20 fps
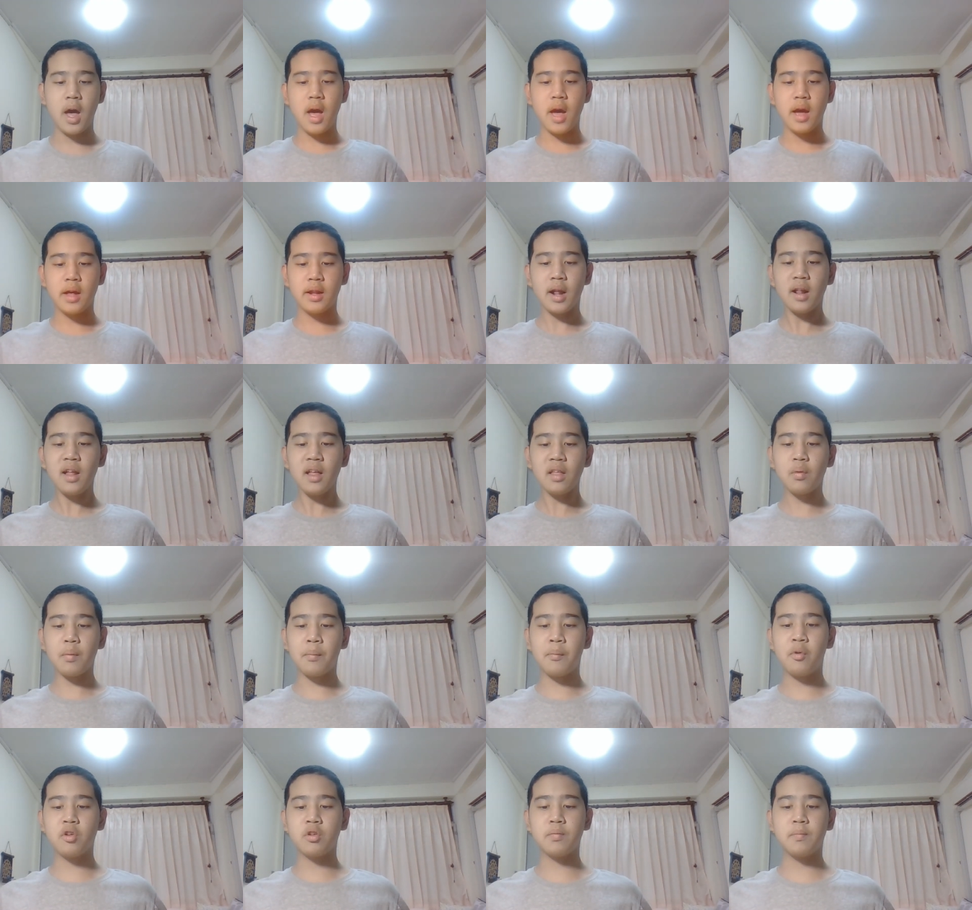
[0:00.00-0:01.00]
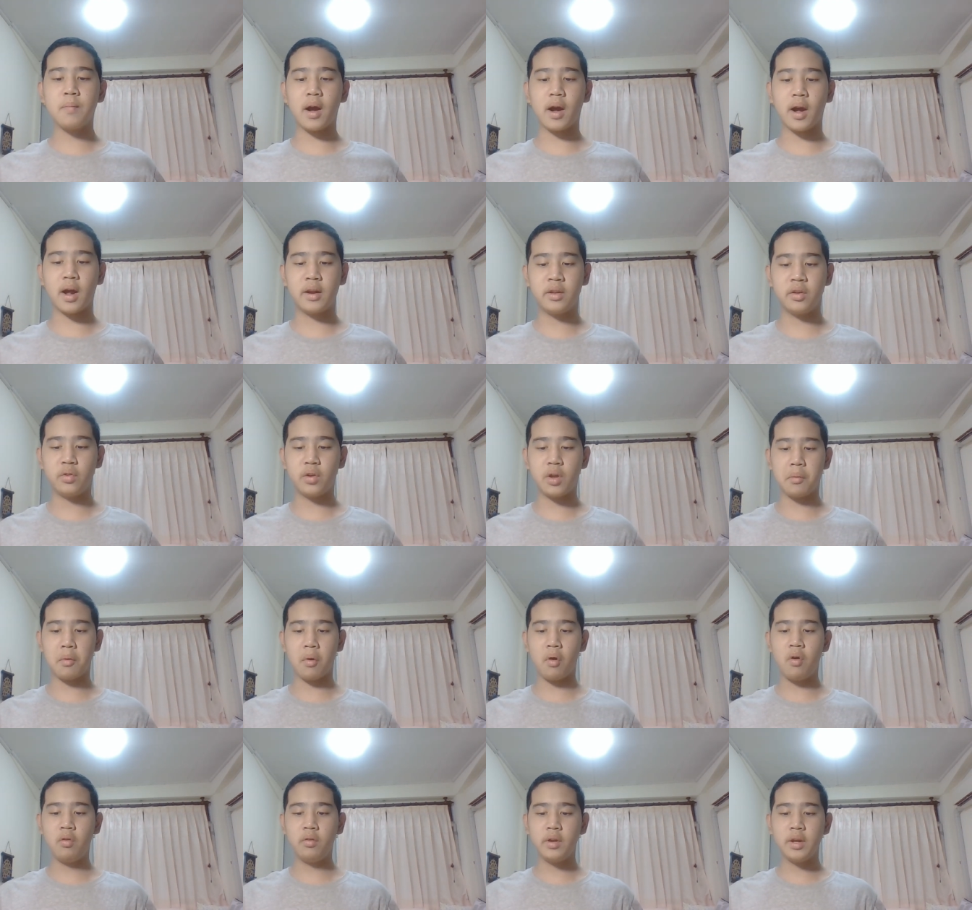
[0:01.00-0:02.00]
The Allies were pushed back until they
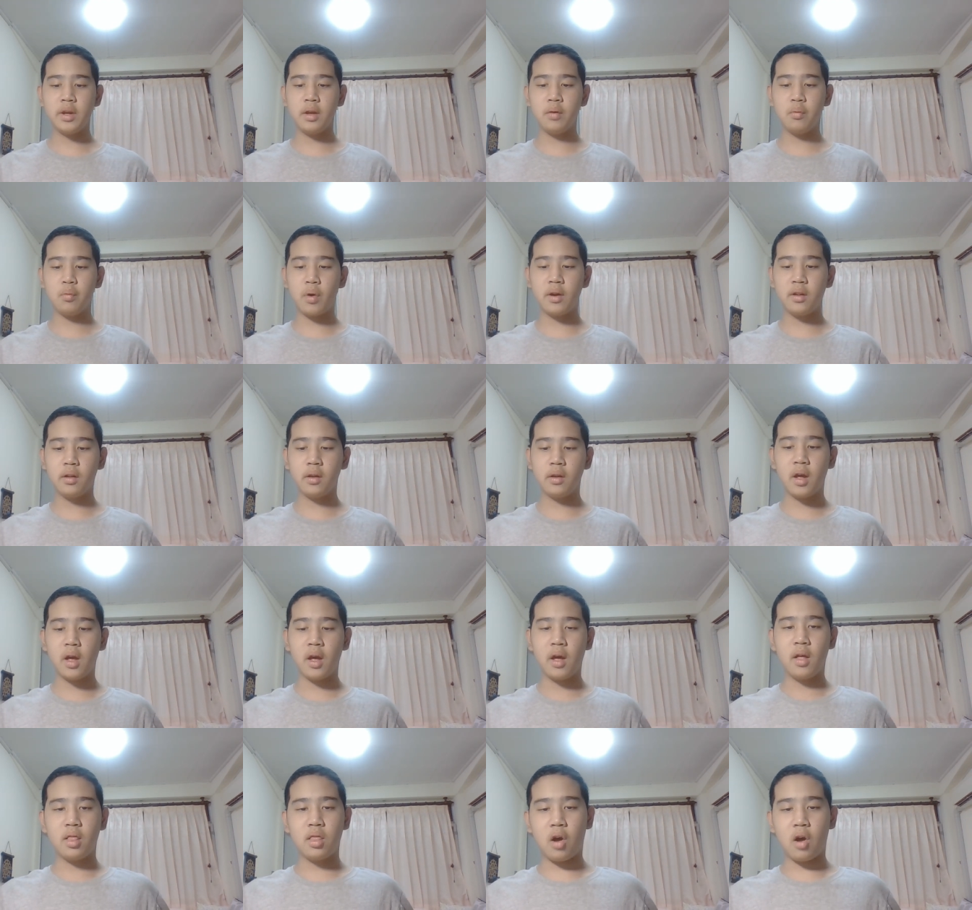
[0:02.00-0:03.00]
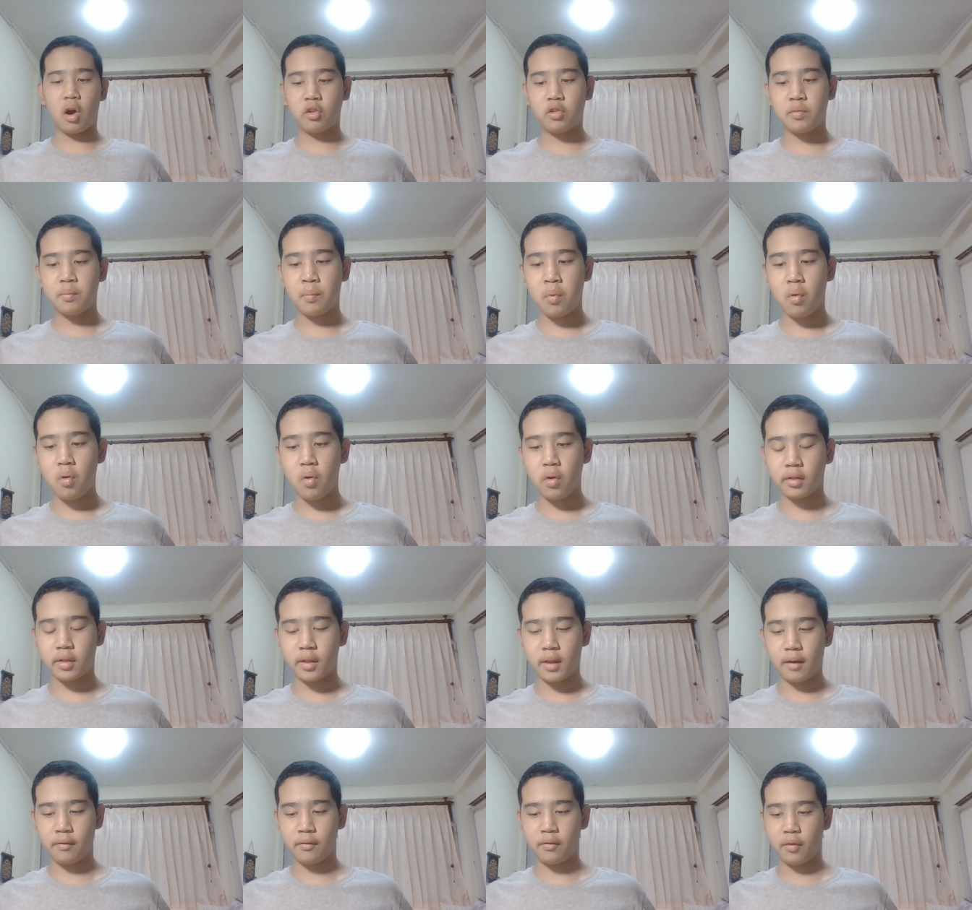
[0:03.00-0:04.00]
were only one large
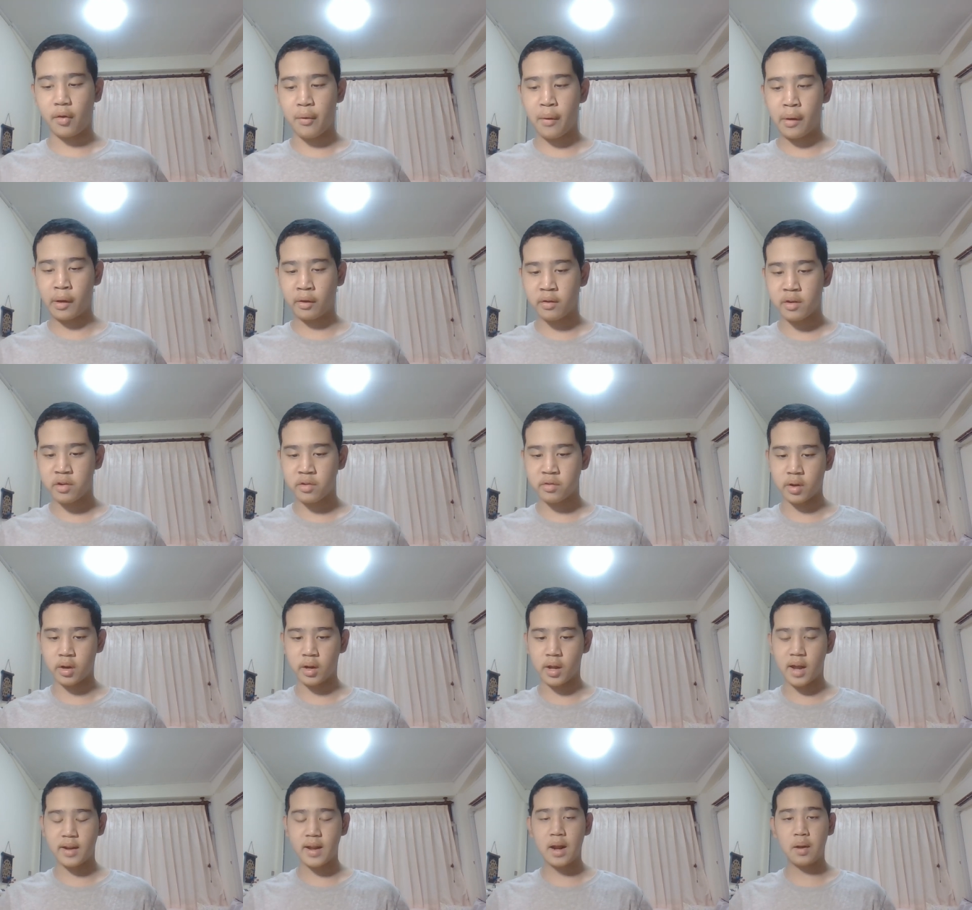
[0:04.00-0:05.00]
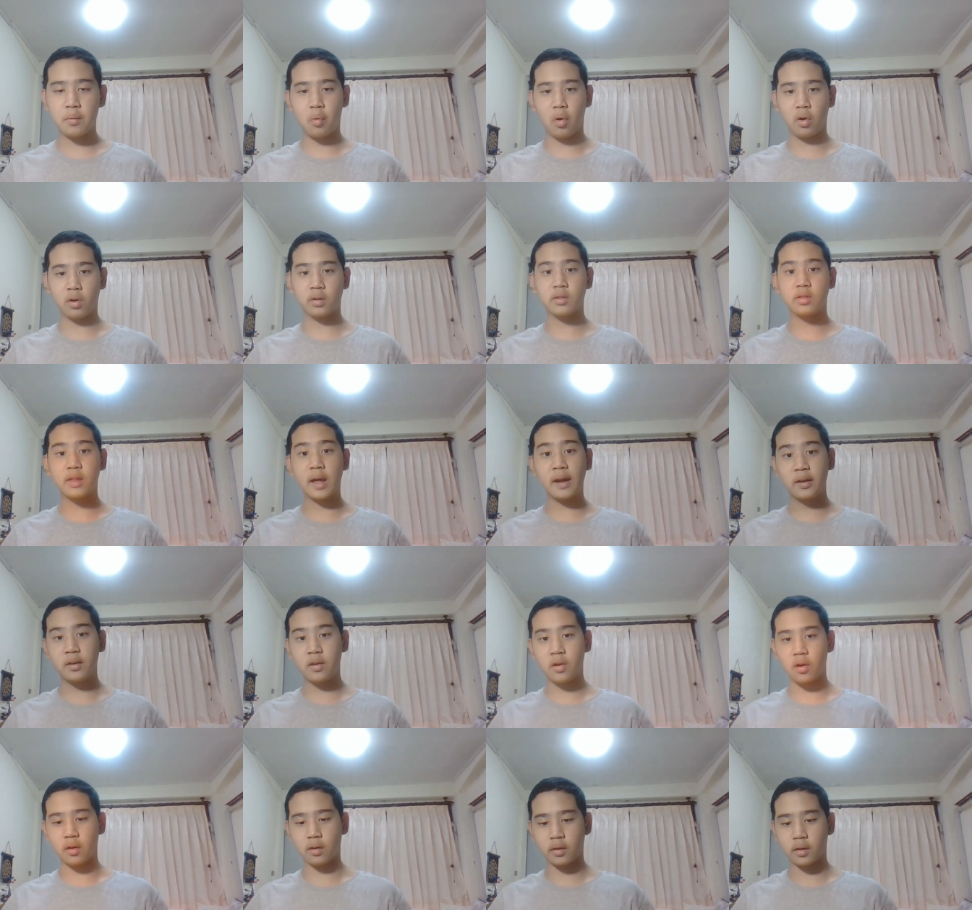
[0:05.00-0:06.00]
port left for evacuation, and that was
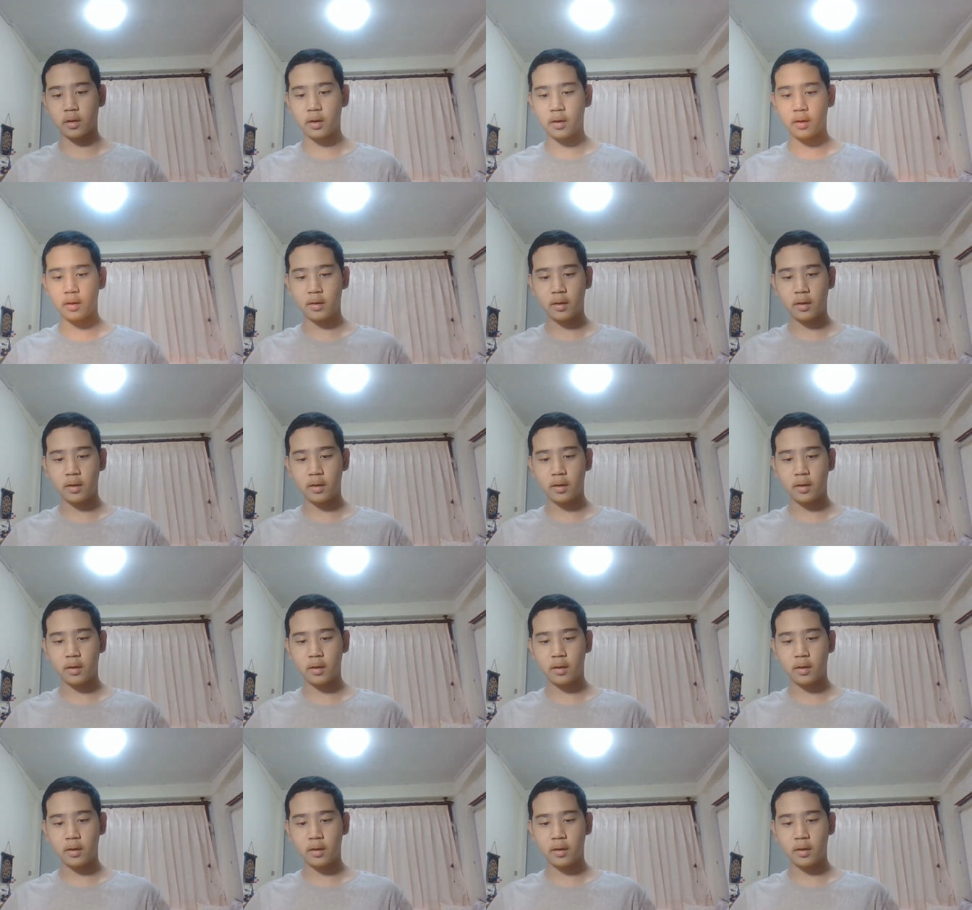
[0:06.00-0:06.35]
Dunkirk.